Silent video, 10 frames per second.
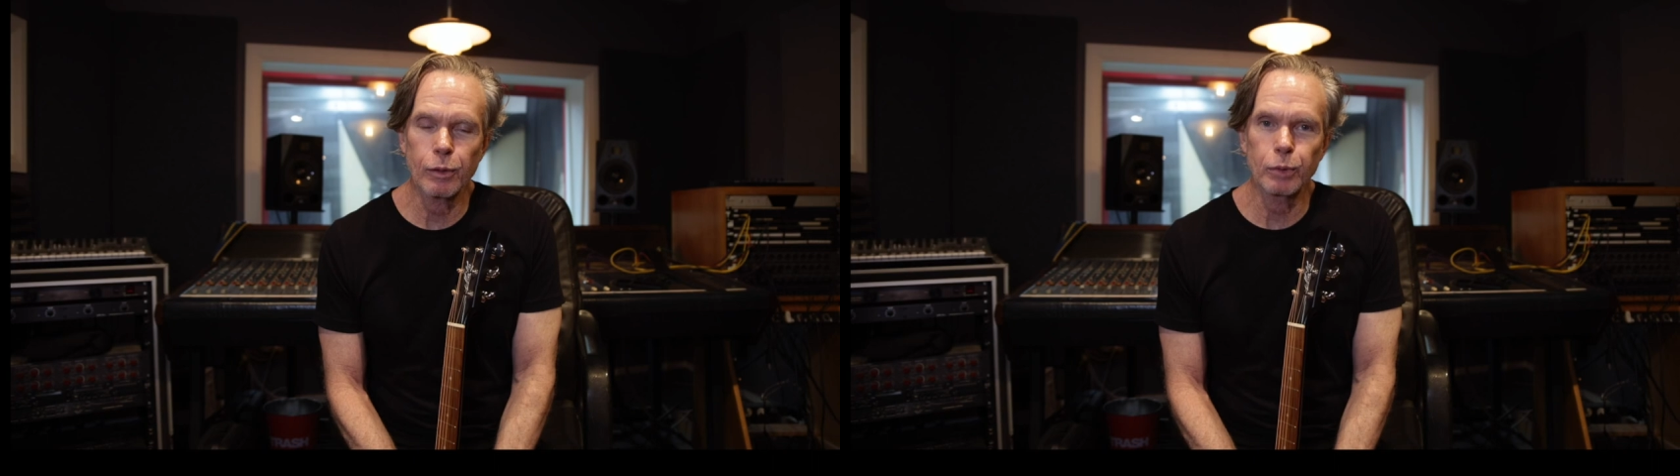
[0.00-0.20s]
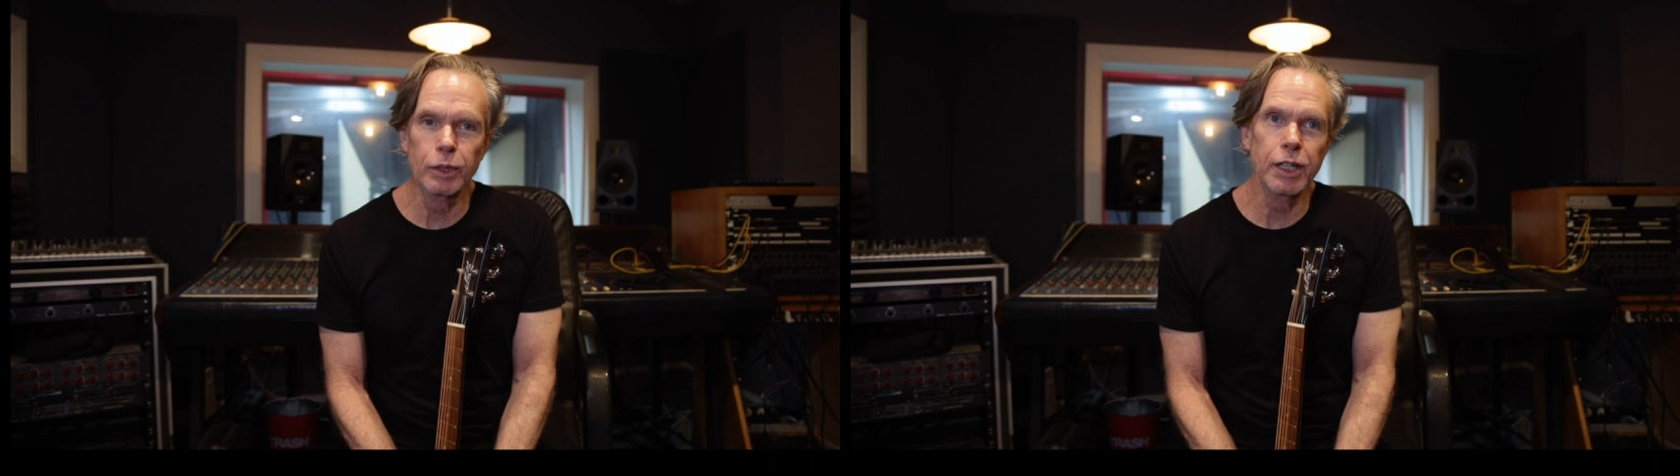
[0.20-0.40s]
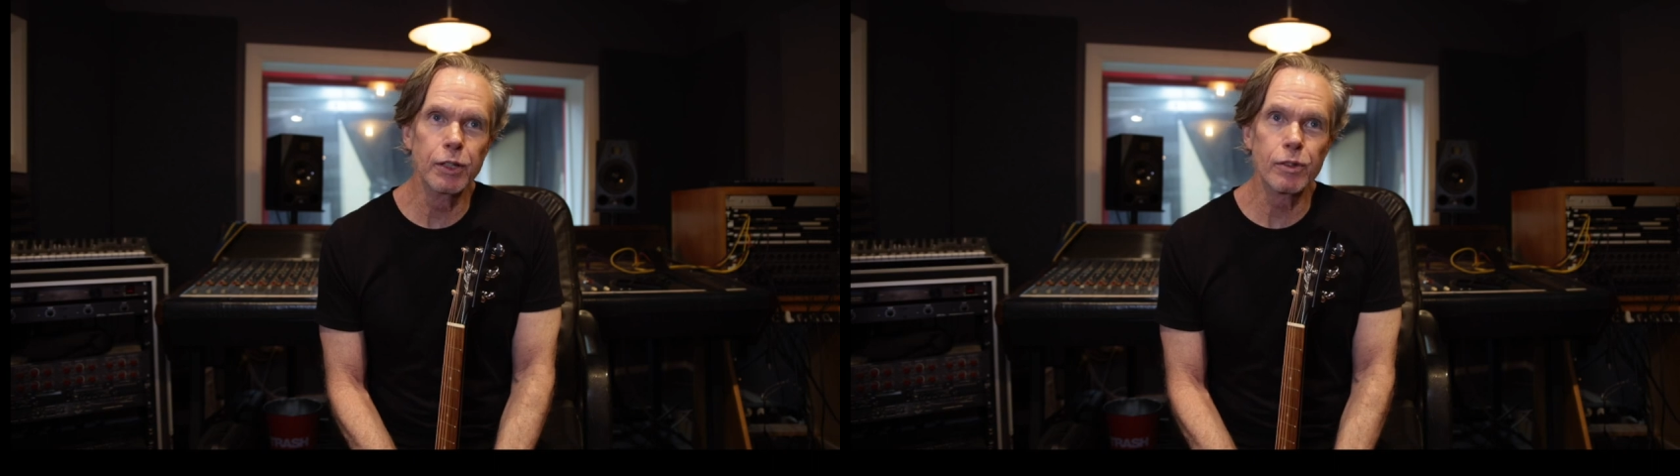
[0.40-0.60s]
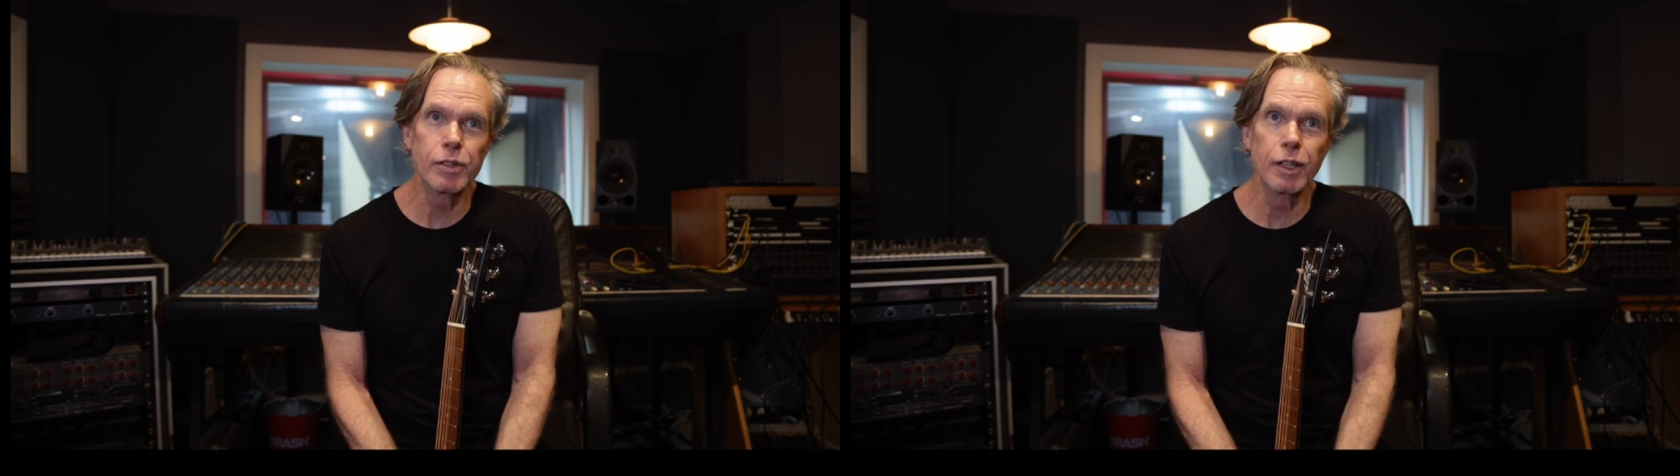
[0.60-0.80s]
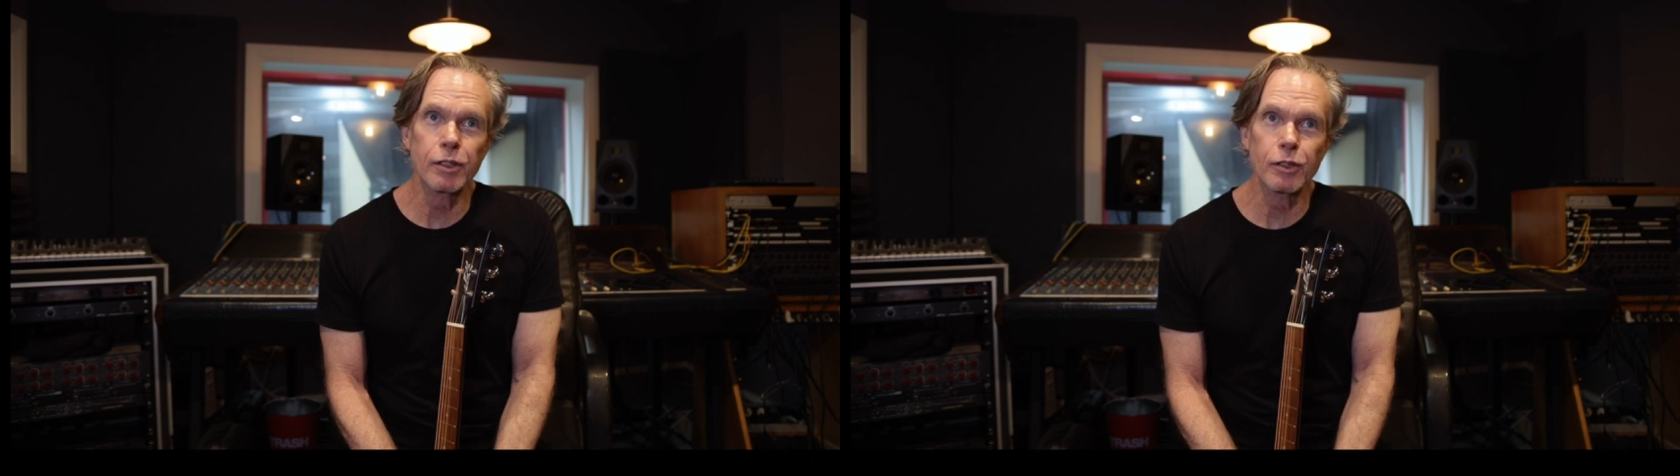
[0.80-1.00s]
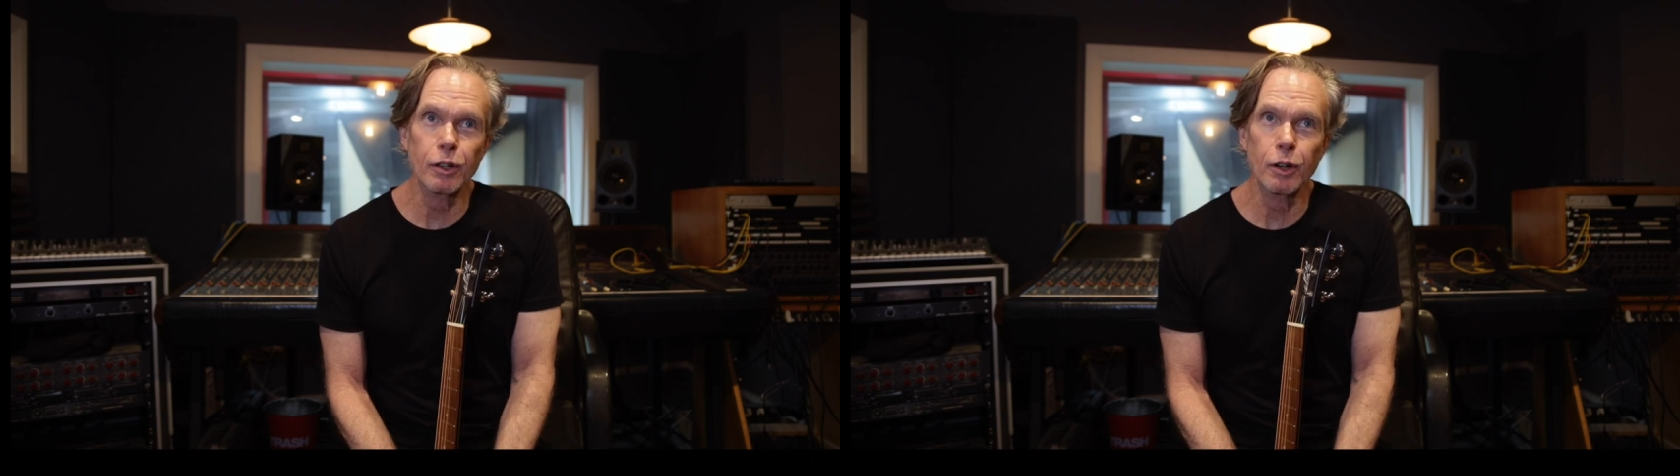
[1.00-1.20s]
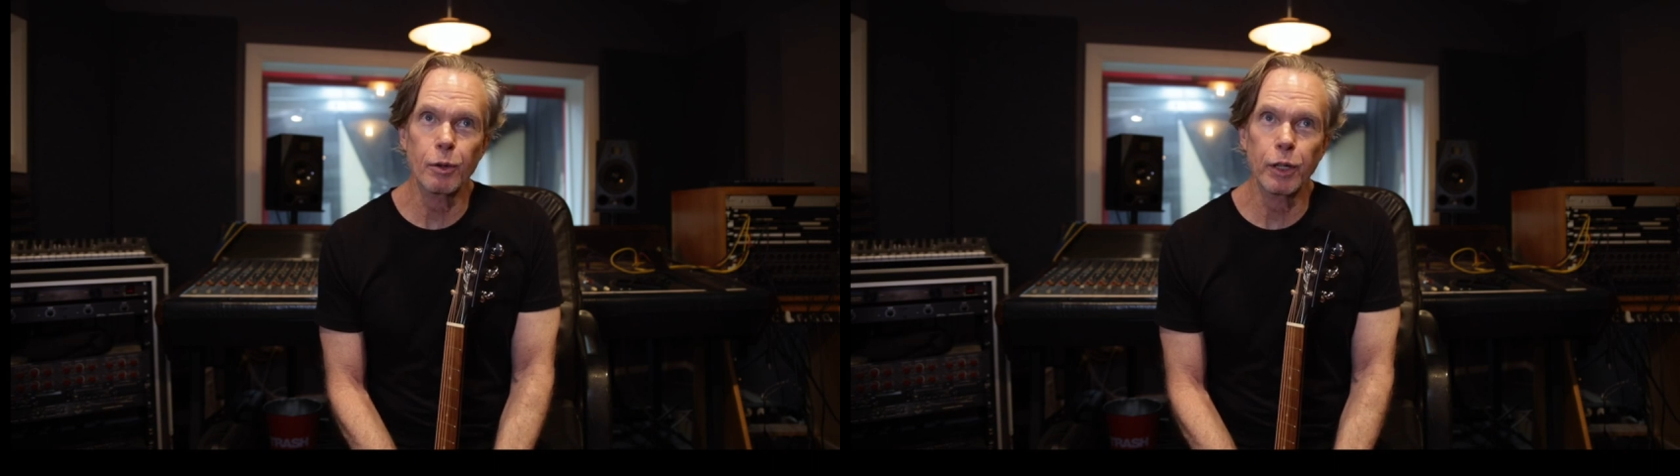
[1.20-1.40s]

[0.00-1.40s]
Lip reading: really interesting song